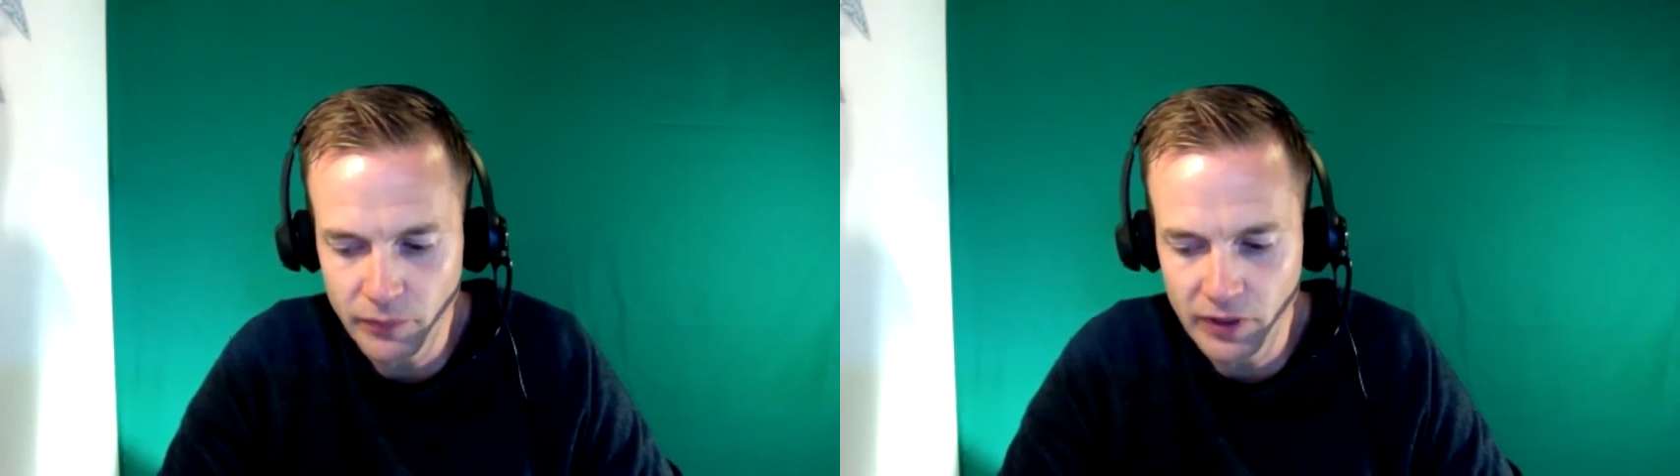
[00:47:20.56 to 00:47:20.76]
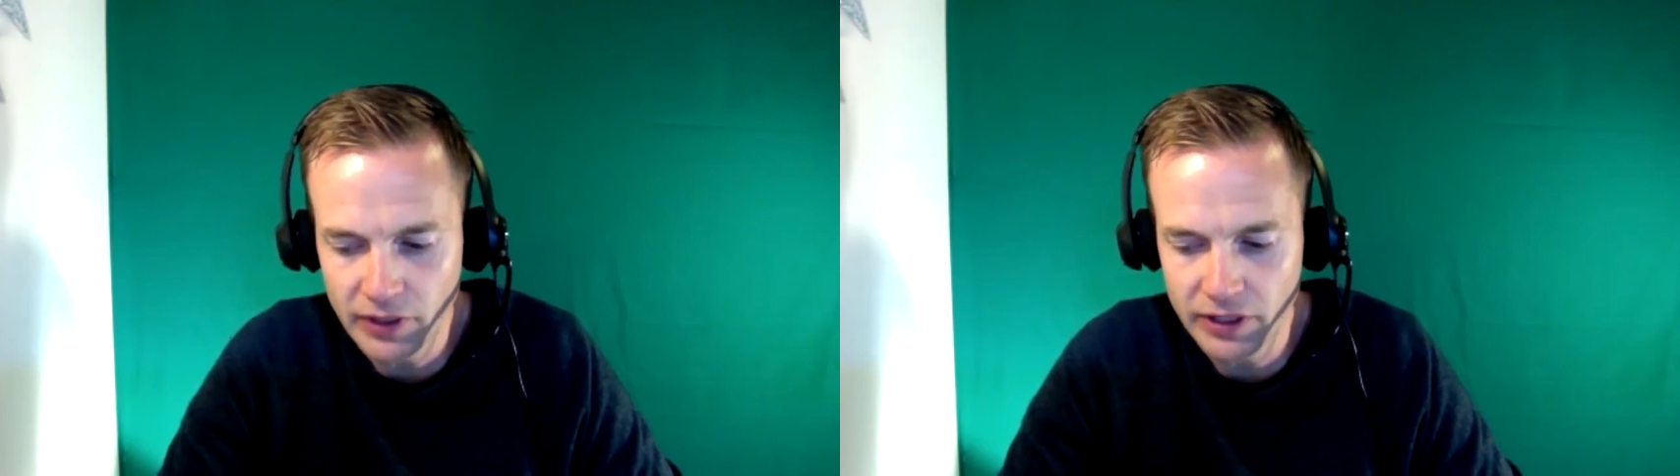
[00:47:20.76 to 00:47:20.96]

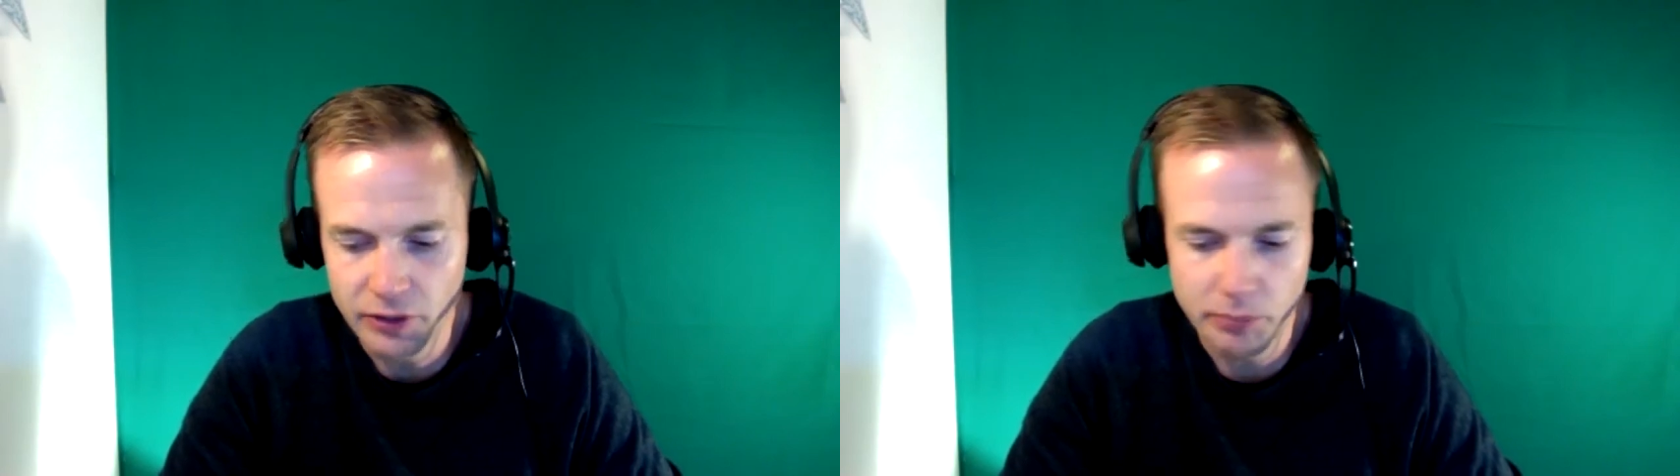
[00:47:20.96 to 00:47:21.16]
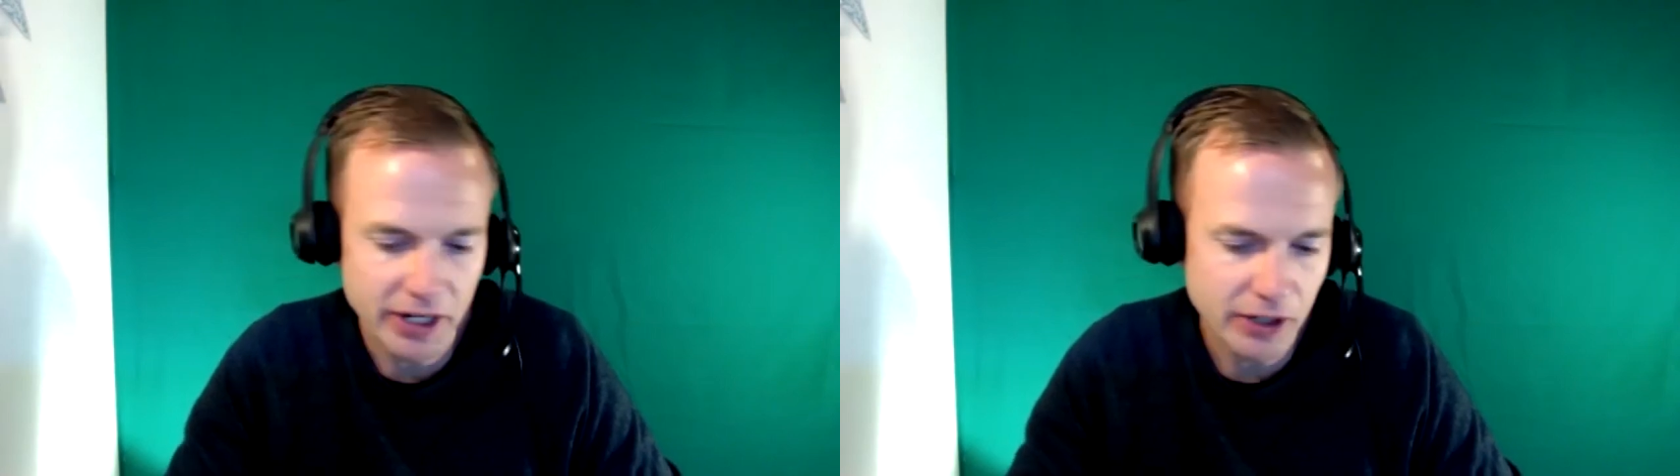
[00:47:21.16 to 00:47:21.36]
in
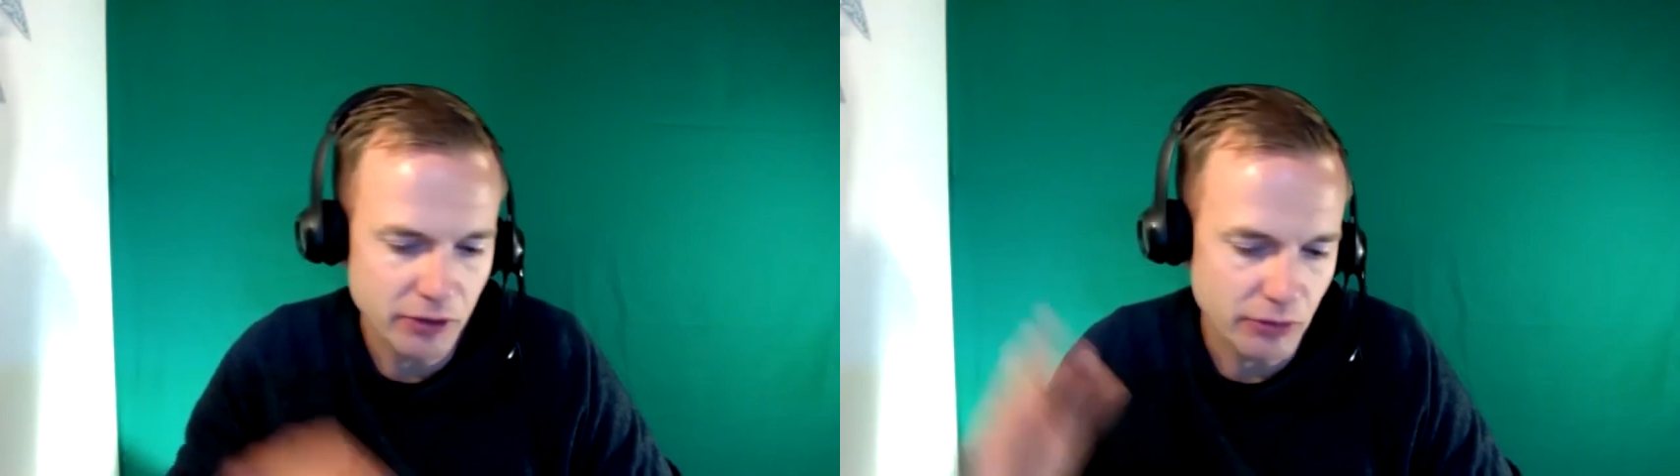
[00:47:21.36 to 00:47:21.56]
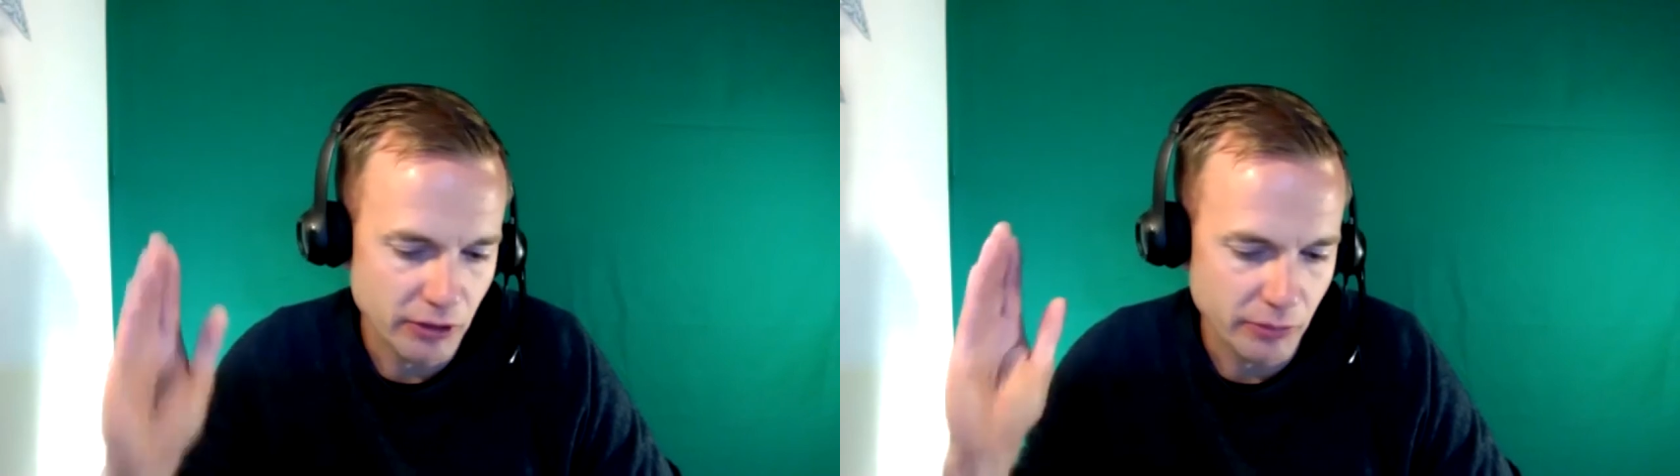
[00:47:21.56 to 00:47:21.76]
the
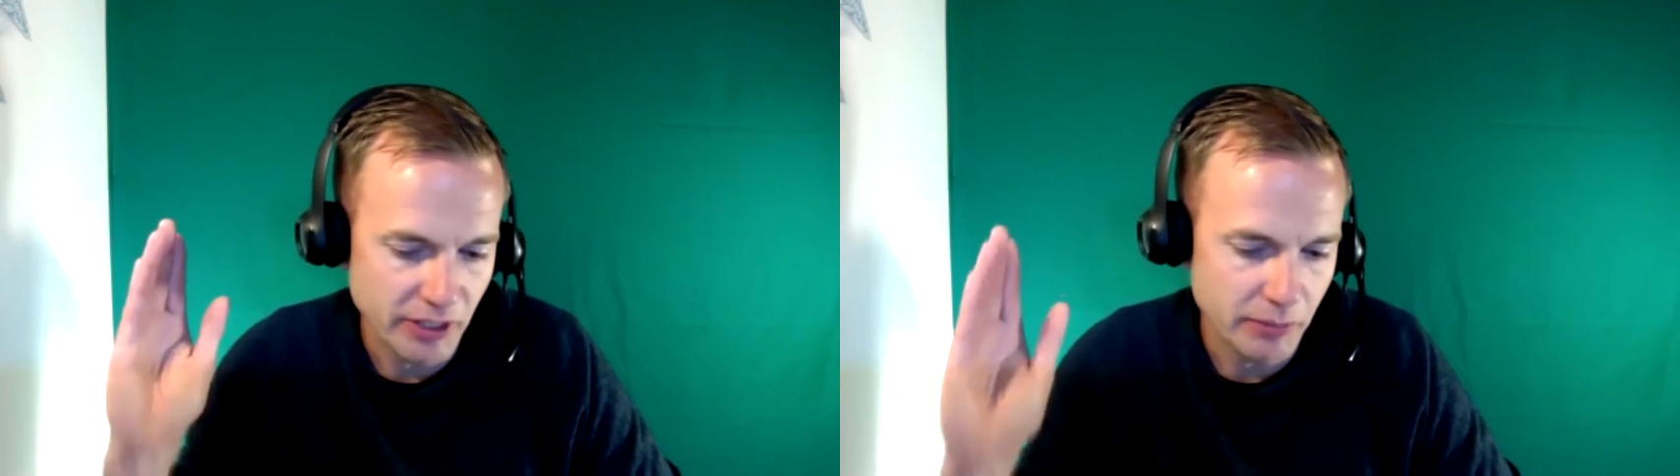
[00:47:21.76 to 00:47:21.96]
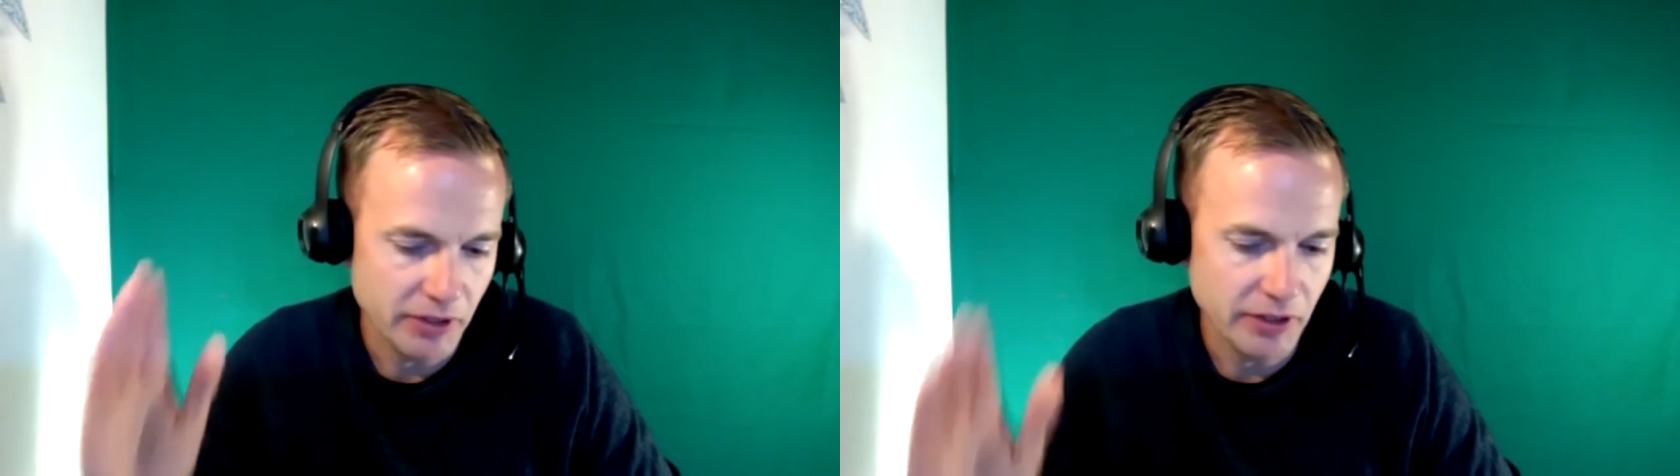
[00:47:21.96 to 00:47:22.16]
background,
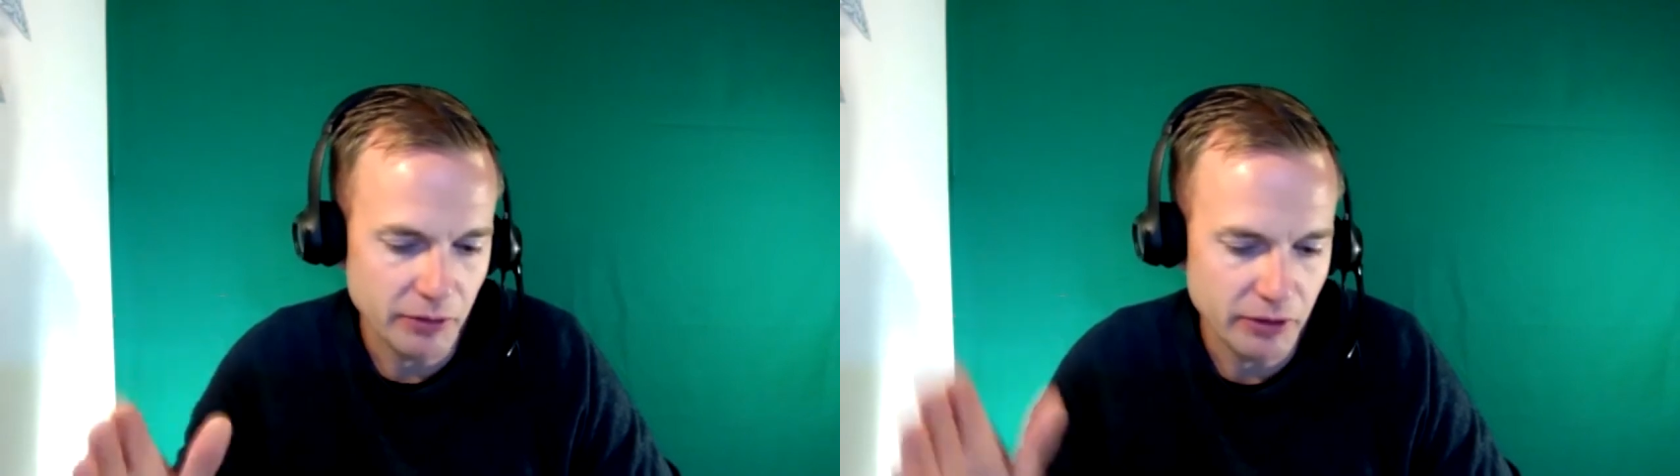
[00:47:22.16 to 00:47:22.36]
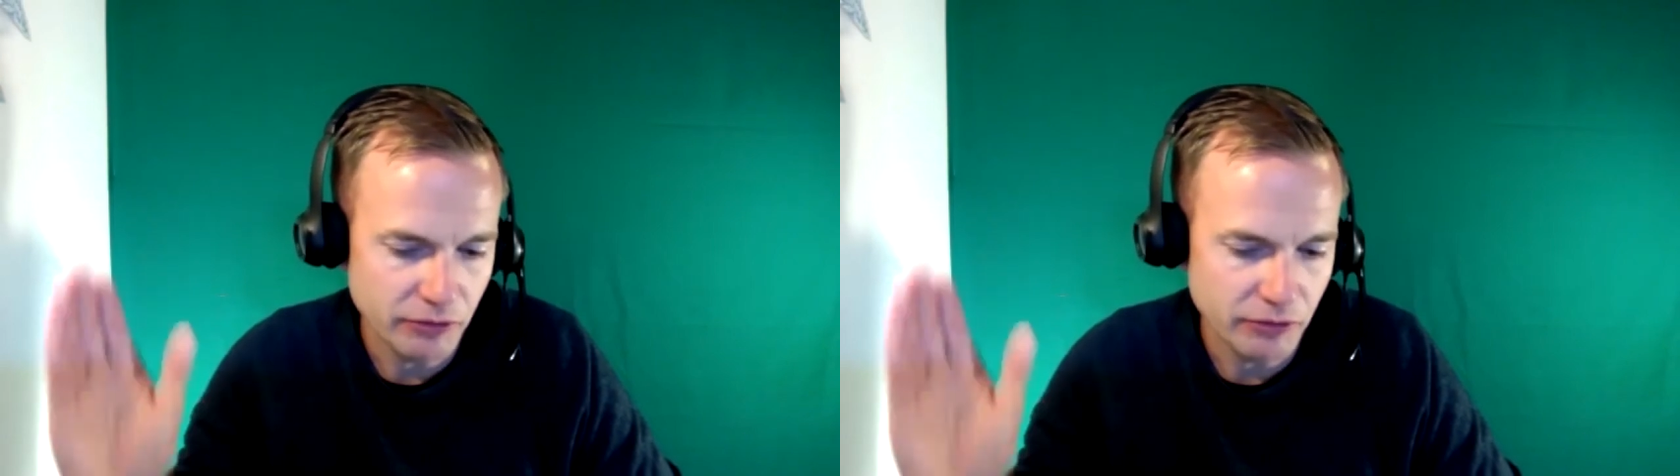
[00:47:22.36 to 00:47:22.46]
maybe there are